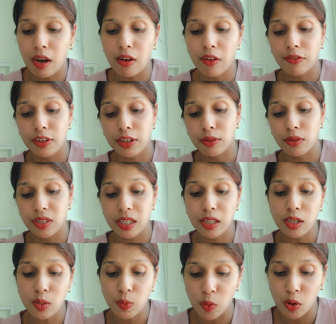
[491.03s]
after using the
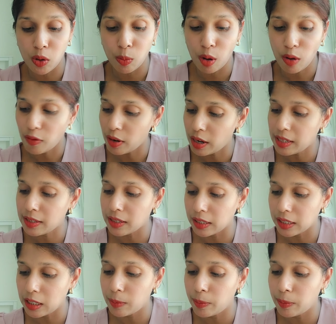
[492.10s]
smoke ball for a certain